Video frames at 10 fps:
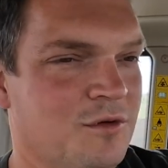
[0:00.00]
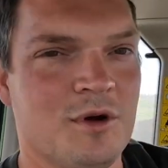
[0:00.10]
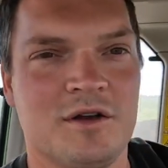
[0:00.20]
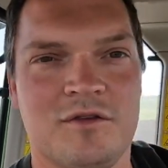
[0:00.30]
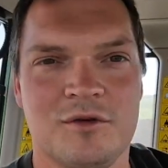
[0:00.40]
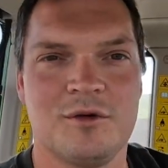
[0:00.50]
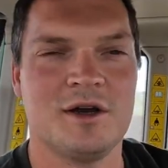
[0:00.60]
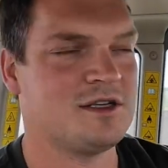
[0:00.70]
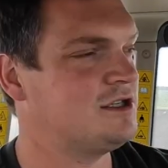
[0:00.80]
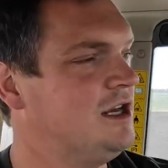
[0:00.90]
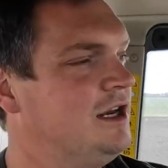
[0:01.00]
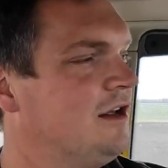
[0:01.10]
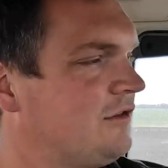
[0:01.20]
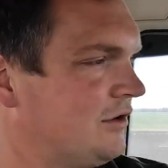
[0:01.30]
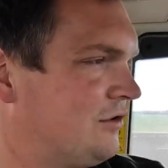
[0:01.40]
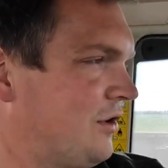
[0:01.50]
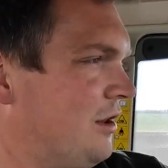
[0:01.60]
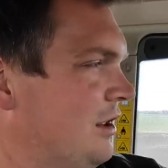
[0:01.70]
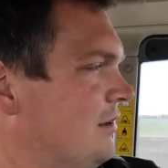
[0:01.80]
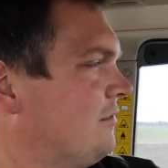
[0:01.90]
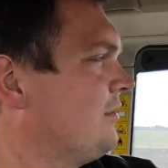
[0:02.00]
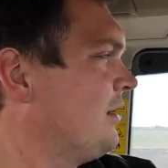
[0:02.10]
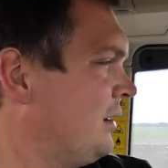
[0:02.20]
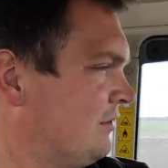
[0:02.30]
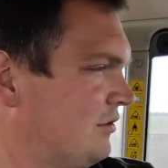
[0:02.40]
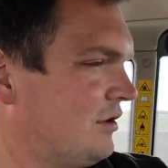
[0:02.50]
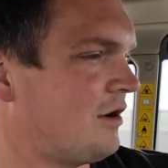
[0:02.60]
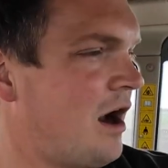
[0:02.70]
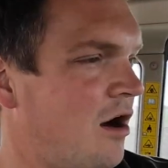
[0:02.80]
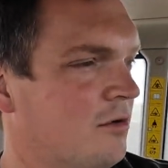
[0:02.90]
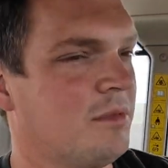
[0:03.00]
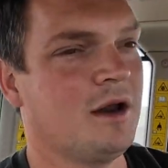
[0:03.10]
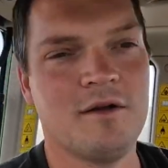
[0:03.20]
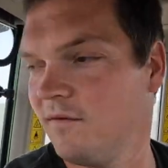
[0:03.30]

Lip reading: you were to seed it or drill it into the ground, but